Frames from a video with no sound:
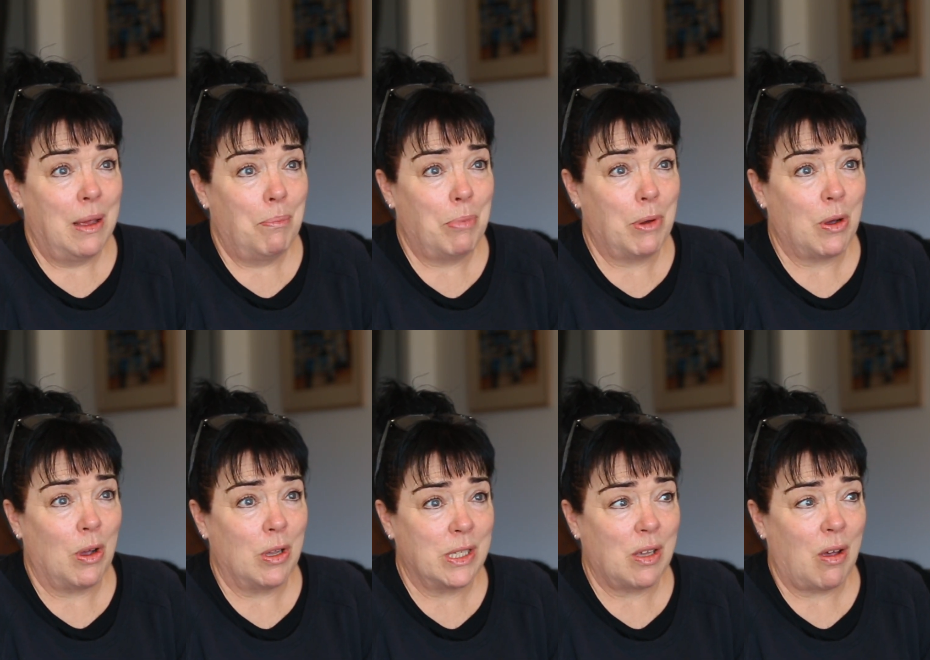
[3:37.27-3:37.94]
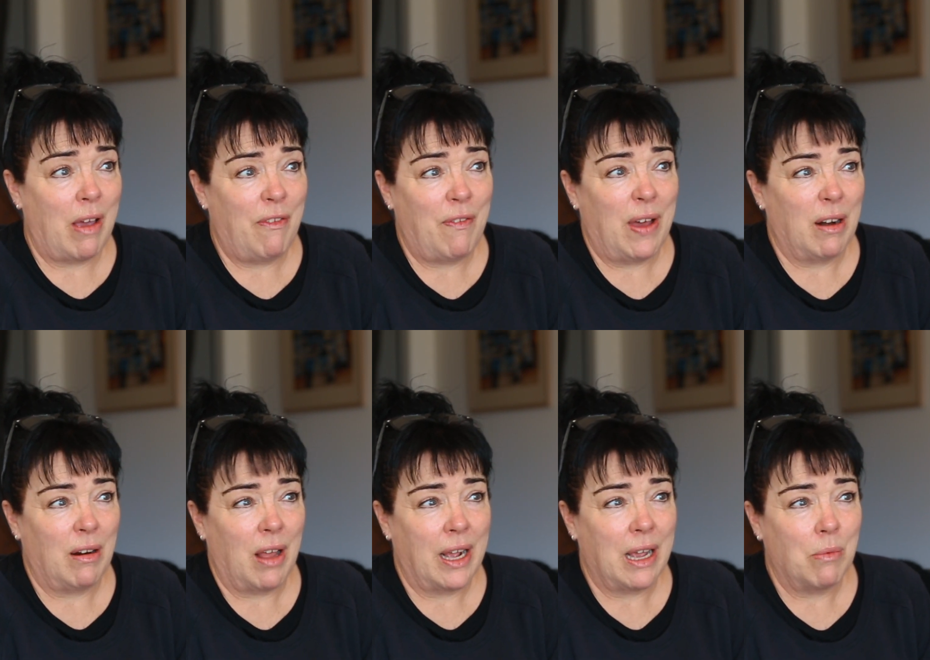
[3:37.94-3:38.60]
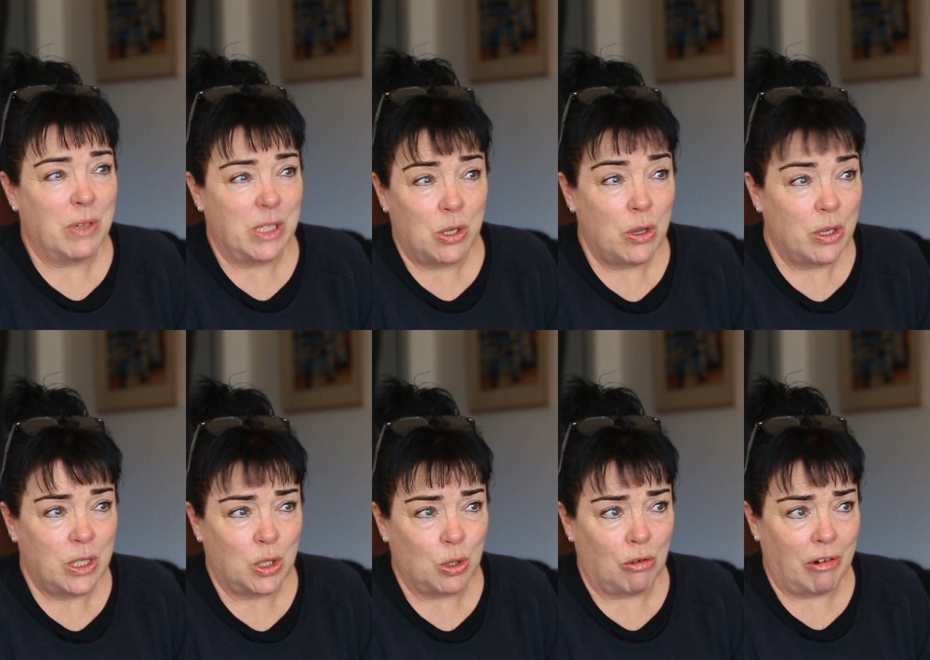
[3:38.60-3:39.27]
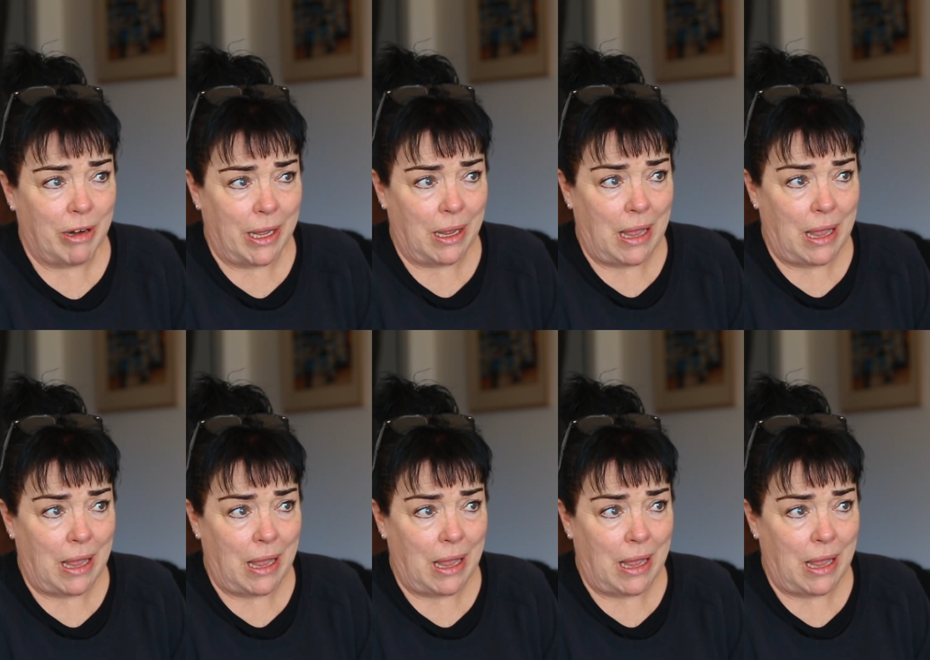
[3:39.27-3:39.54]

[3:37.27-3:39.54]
because I felt like it was her story